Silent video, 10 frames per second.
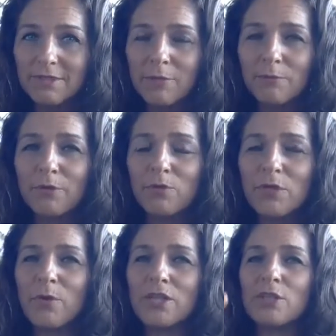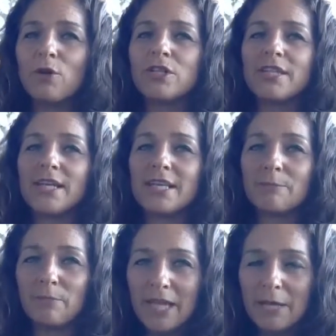But as long as I
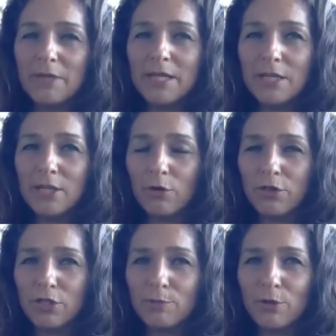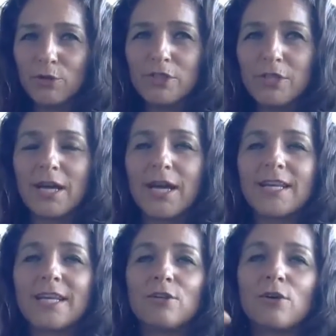keep blaming it on this person, I
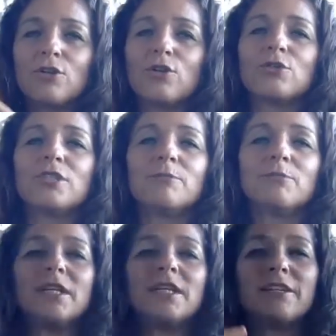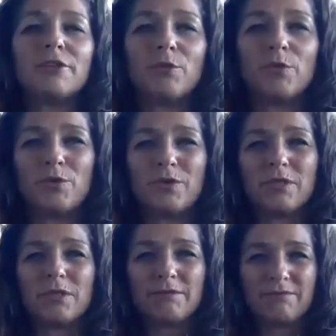cannot go deep and heal the wound.
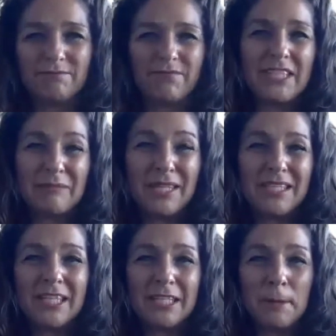Does that make sense?